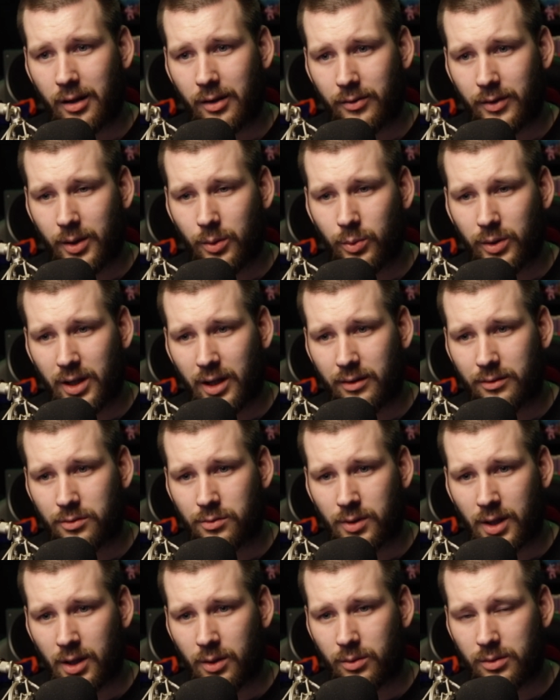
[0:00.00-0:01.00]
then we'd have a
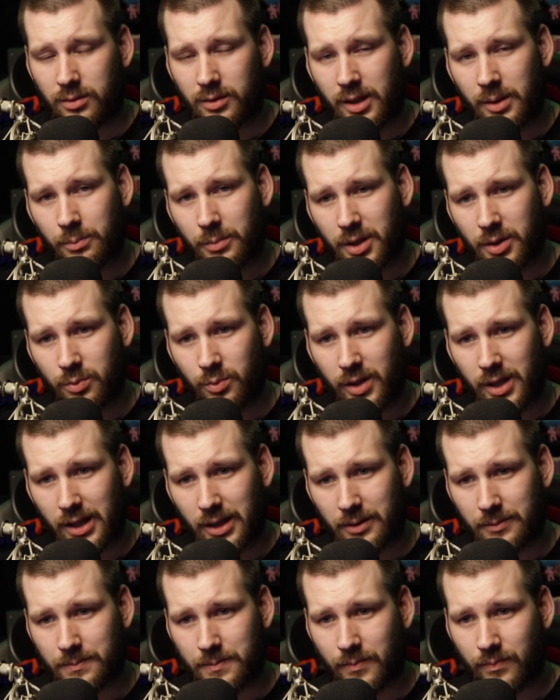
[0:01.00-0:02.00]
router in
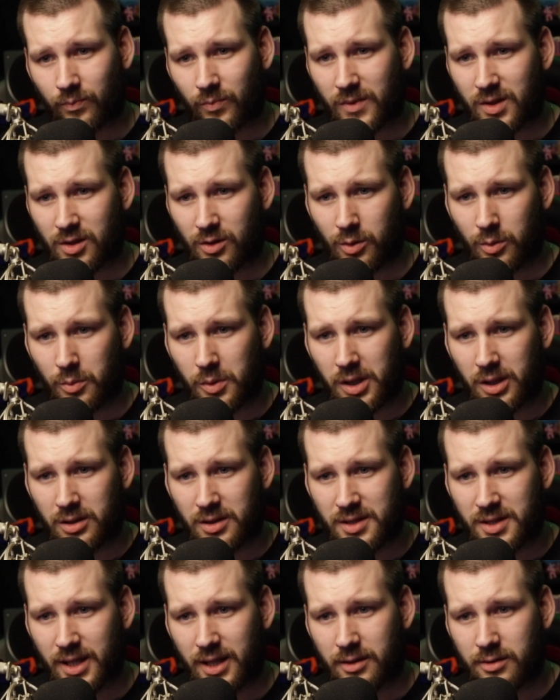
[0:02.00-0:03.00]
between, so that we could
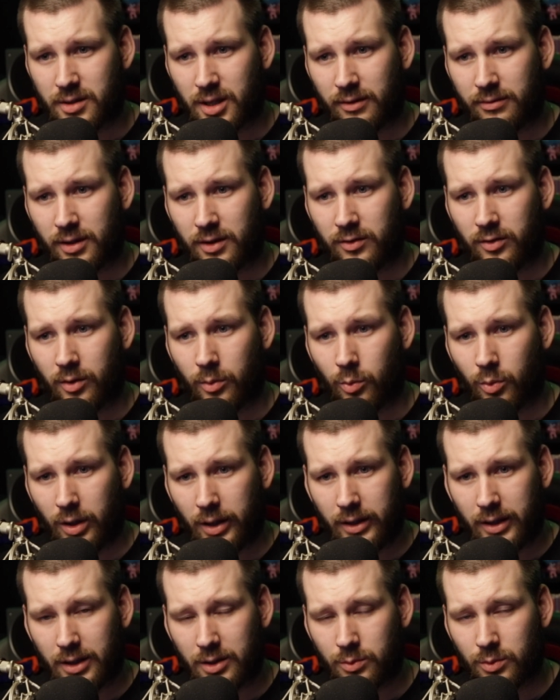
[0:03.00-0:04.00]
send traffic from one
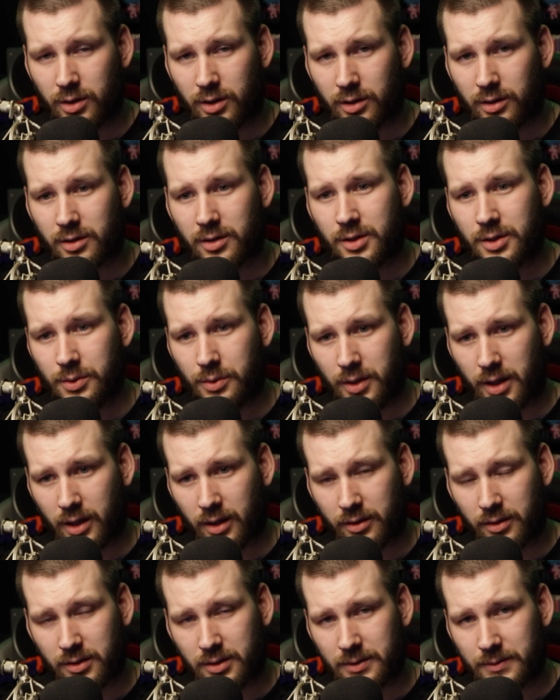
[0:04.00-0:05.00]
network to the
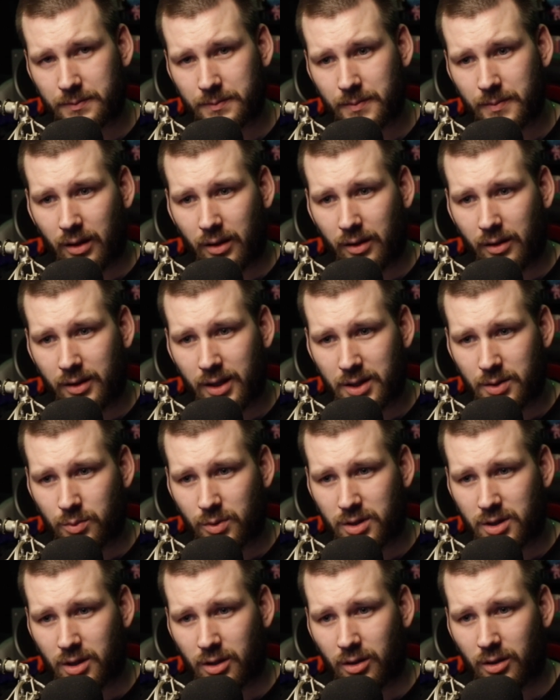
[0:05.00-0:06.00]
other. That's
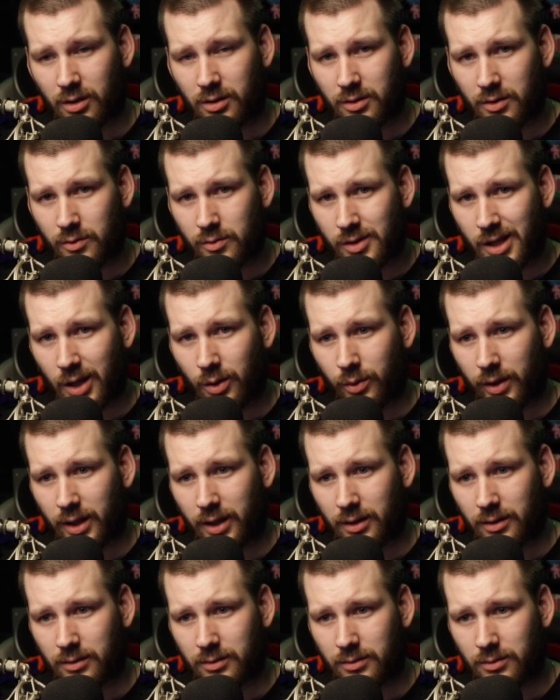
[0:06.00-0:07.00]
what's called
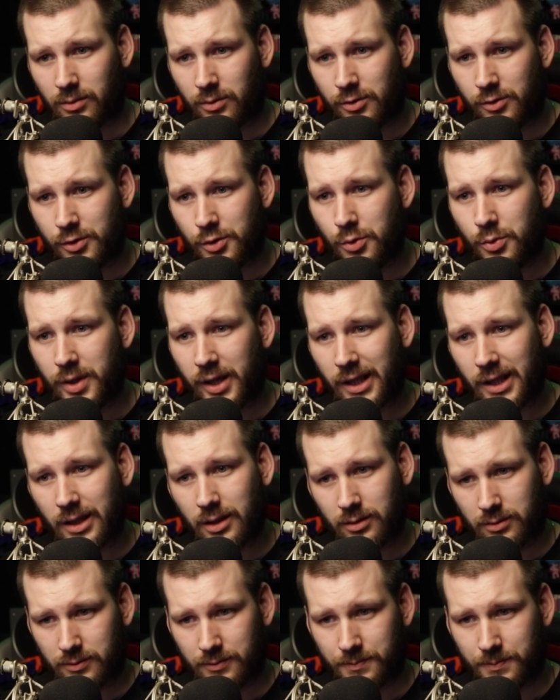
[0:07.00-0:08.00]
routing or routing.
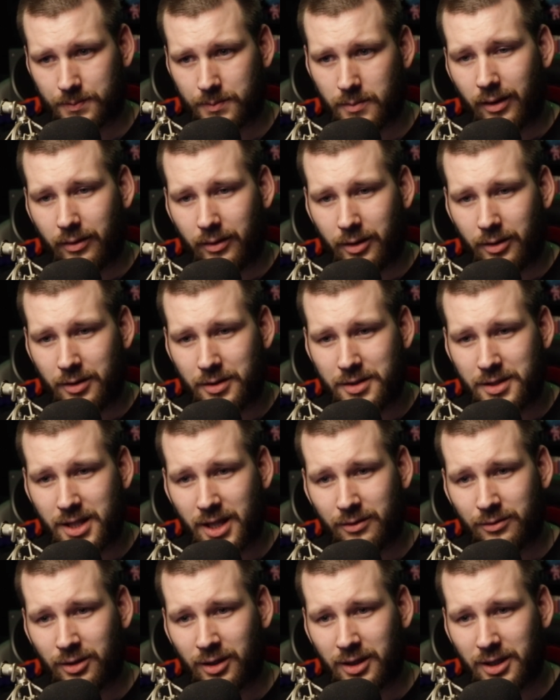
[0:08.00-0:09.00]
There are
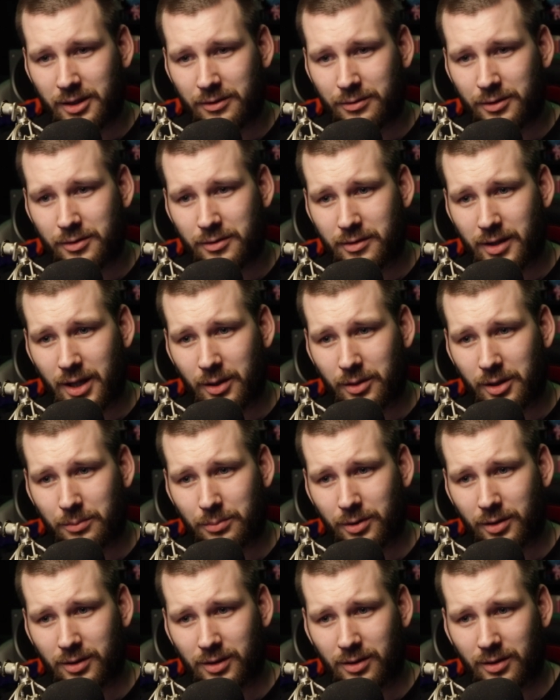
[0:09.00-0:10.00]
several different routing
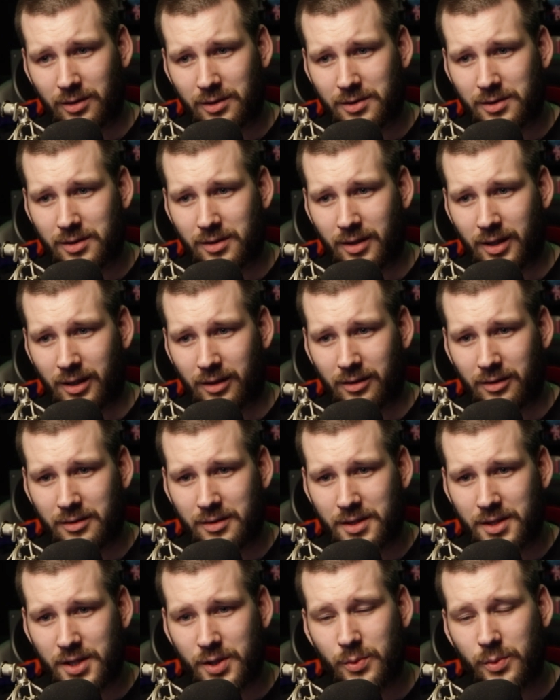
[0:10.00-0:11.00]
protocols that are
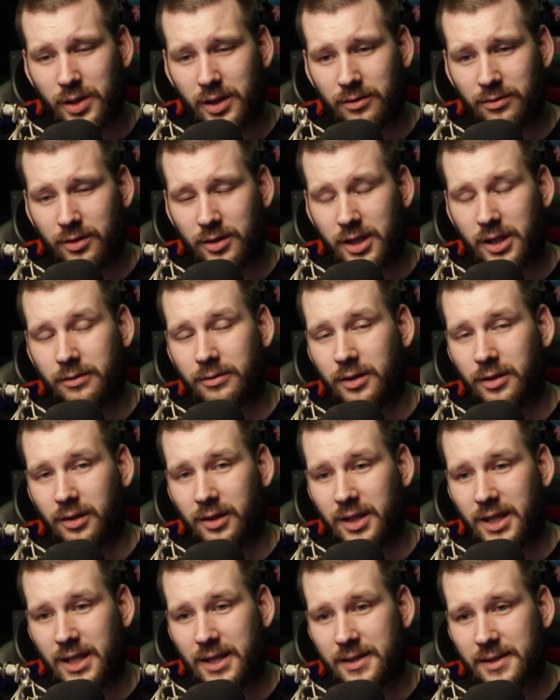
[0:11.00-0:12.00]
suited for different
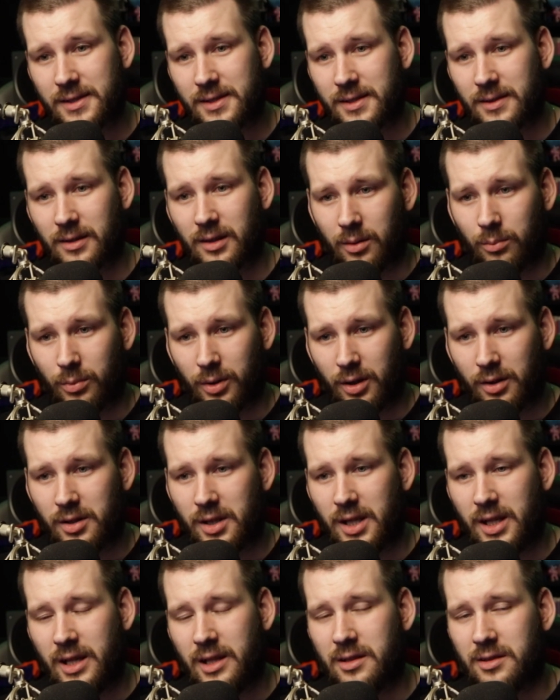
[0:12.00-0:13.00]
needs. But on
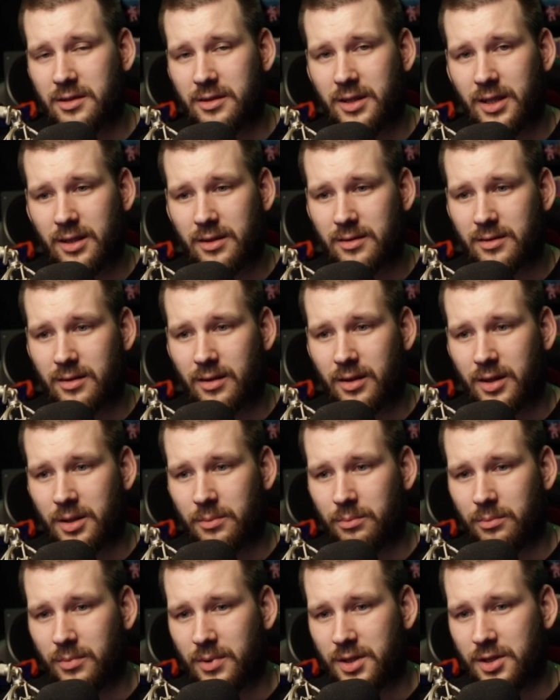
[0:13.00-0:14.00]
the internet, the
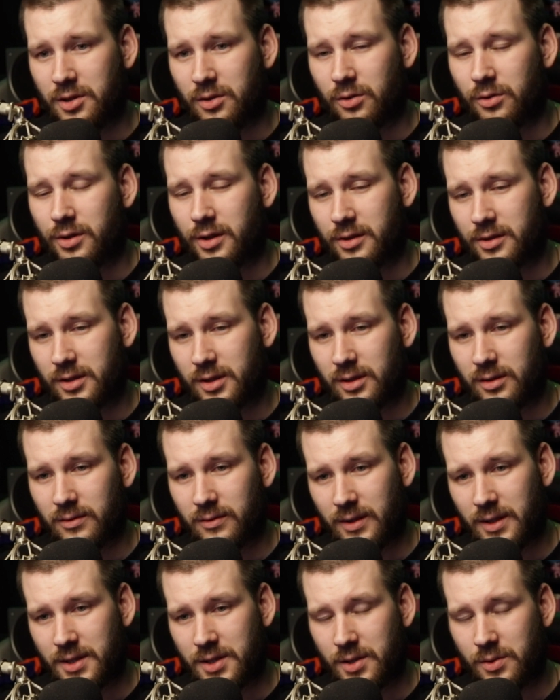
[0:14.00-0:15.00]
majority
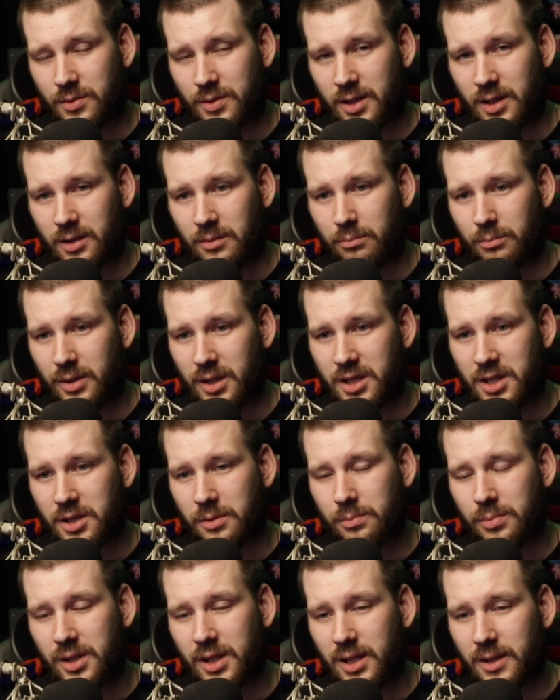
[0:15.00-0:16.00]
is using
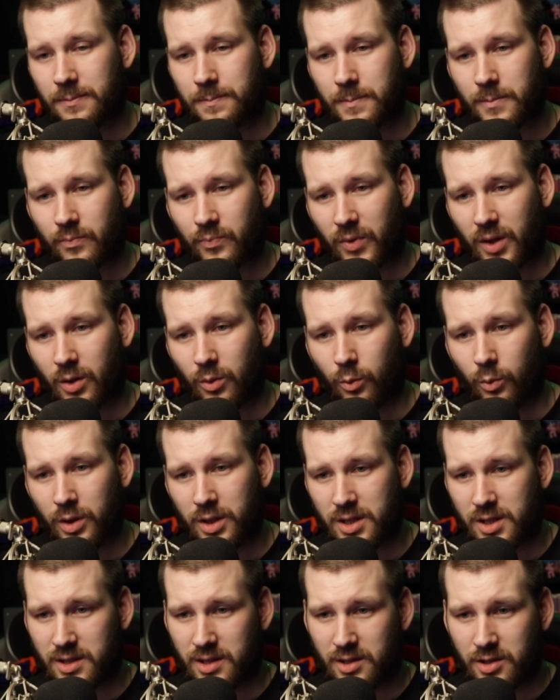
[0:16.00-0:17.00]
BGP,
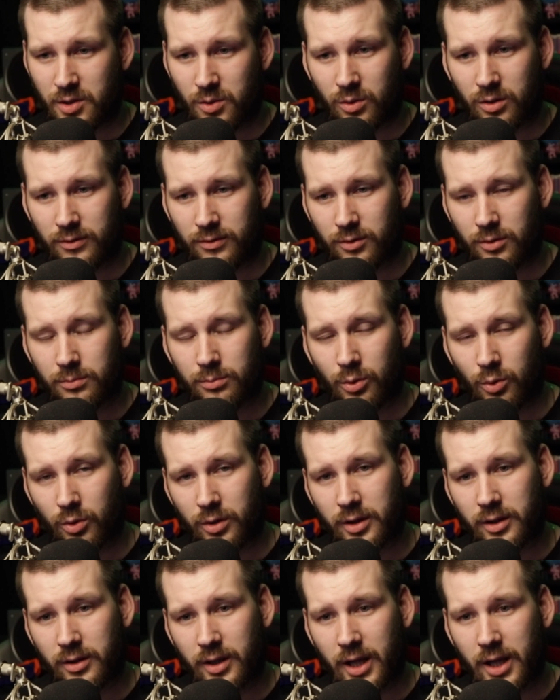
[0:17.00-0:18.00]
which is a short for
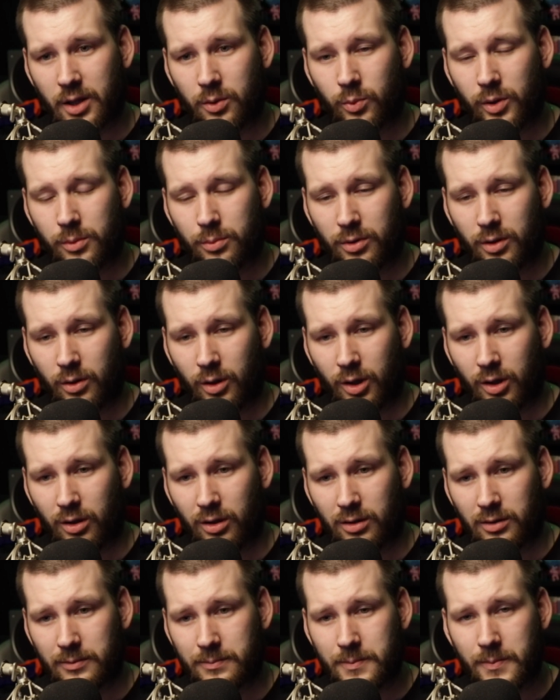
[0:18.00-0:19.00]
Border Gateway
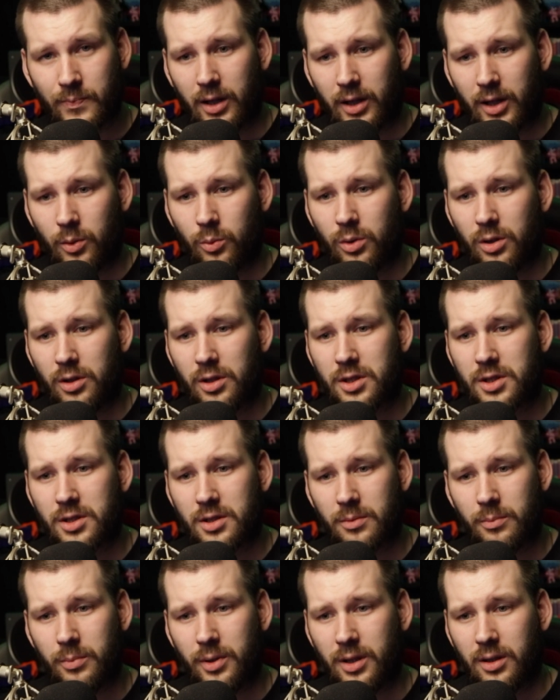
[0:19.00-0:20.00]
Protocol. It
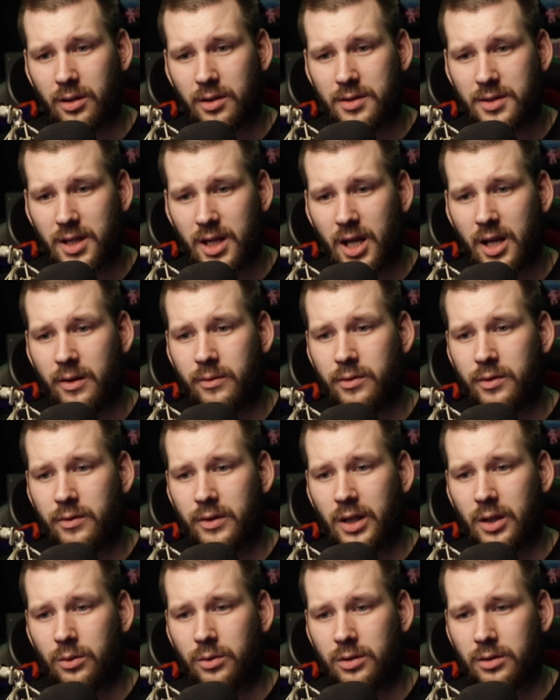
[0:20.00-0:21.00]
works because every
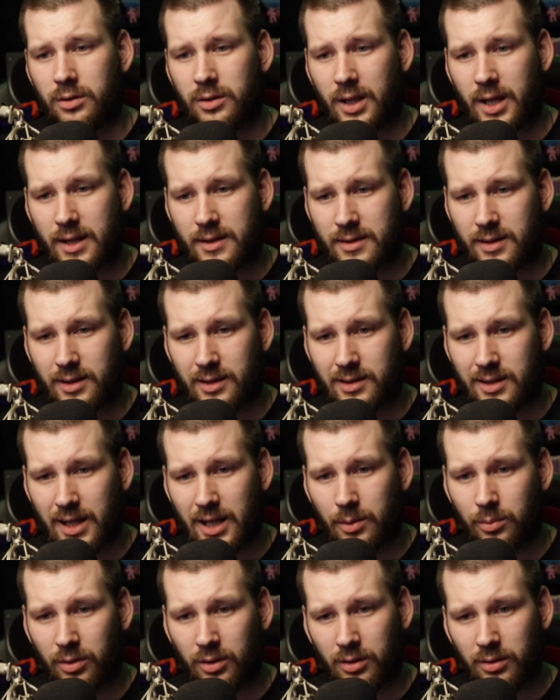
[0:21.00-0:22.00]
router has a
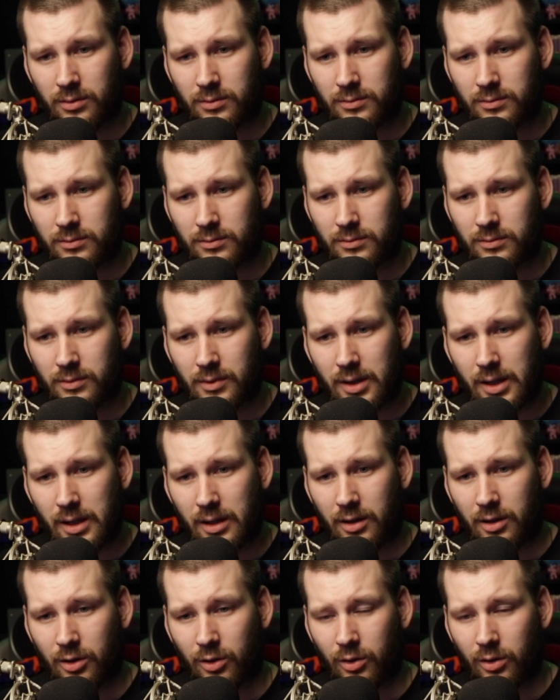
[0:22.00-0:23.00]
table
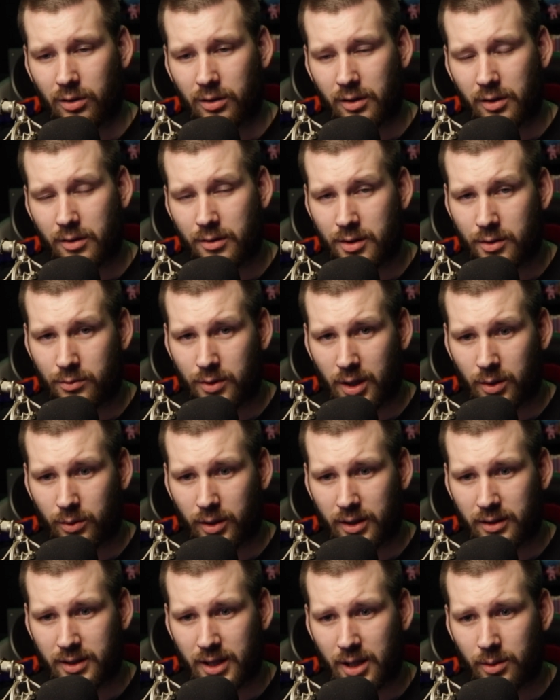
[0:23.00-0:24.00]
called the
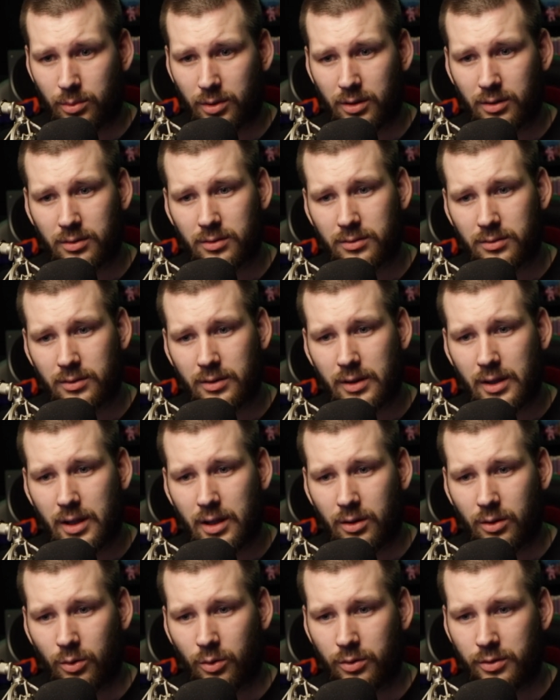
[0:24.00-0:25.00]
routing table,
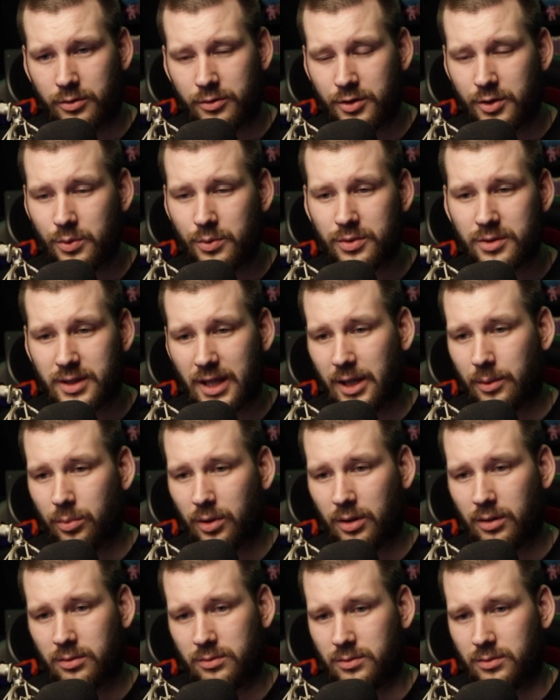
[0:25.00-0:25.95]
or route table,